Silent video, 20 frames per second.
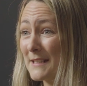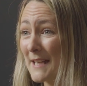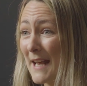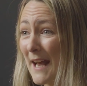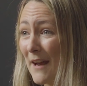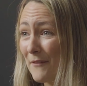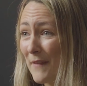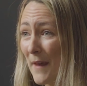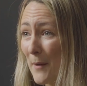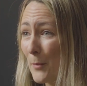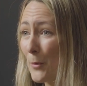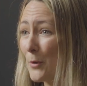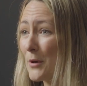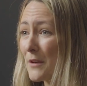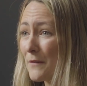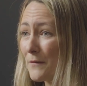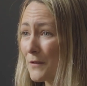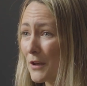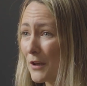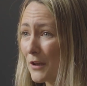to have that
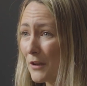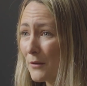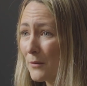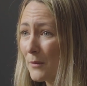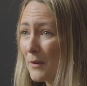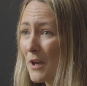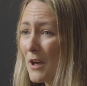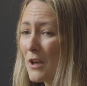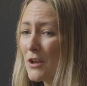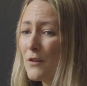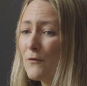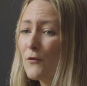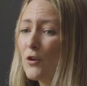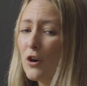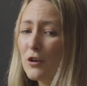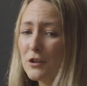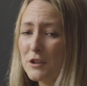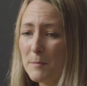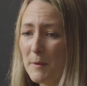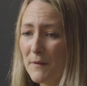point of view. You've
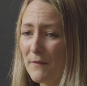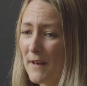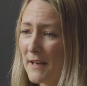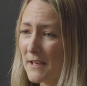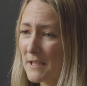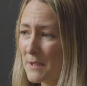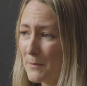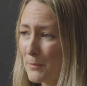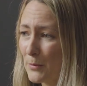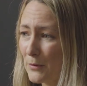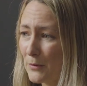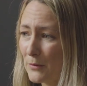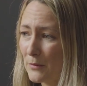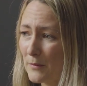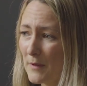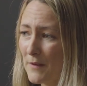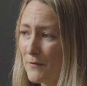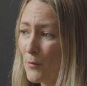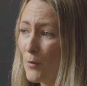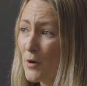got to be
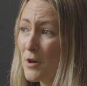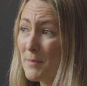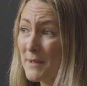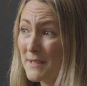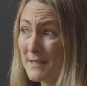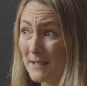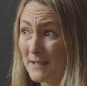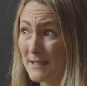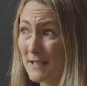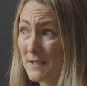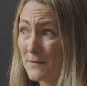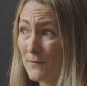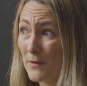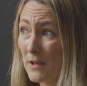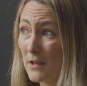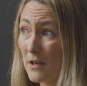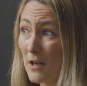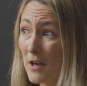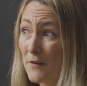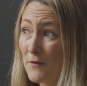flexible. If you want to be successful
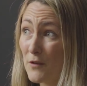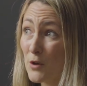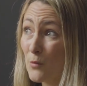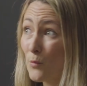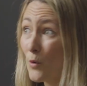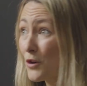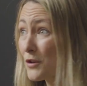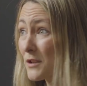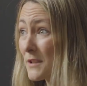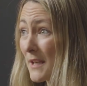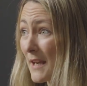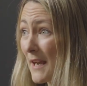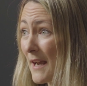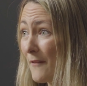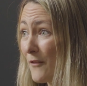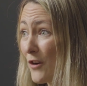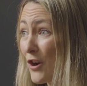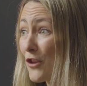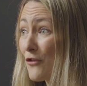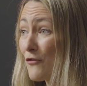in life and you want to
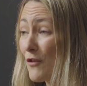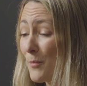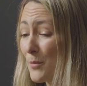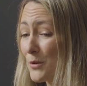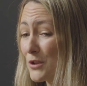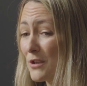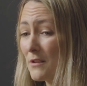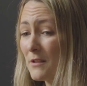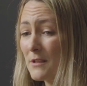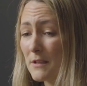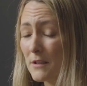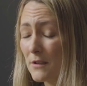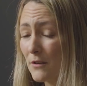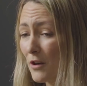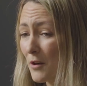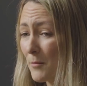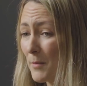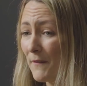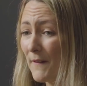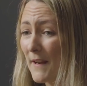have other opportunities, you've
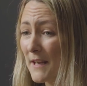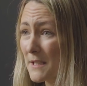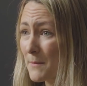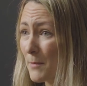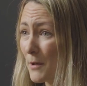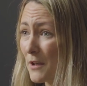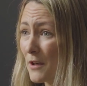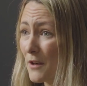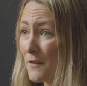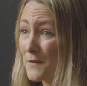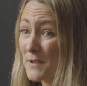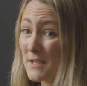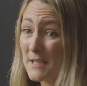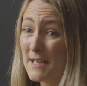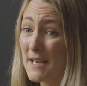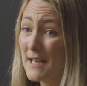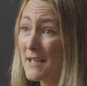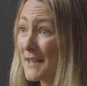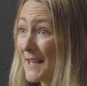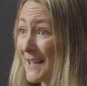got to be flexible enough to
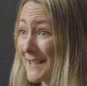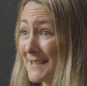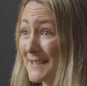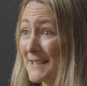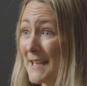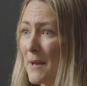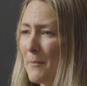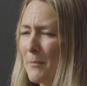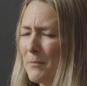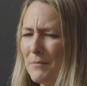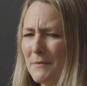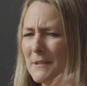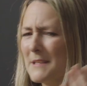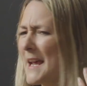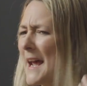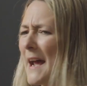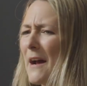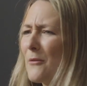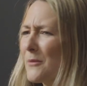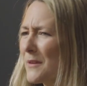take that step
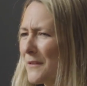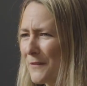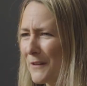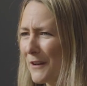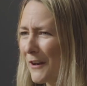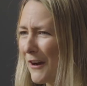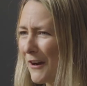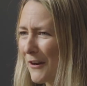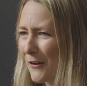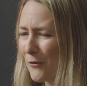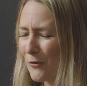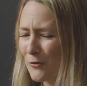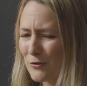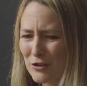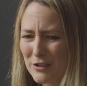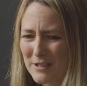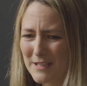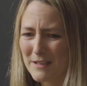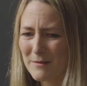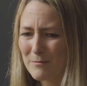down, if you like, or
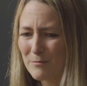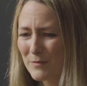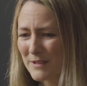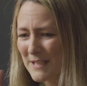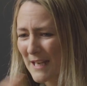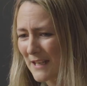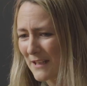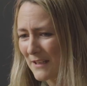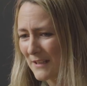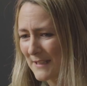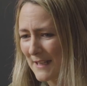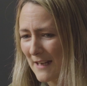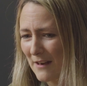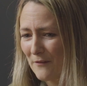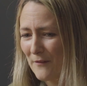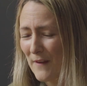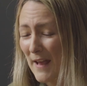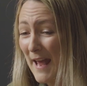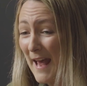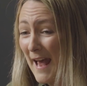just to take
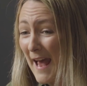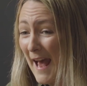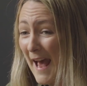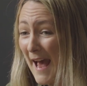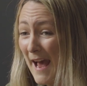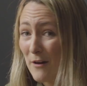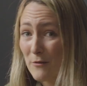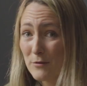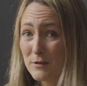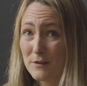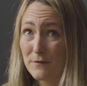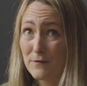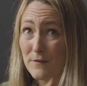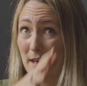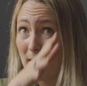yourself out of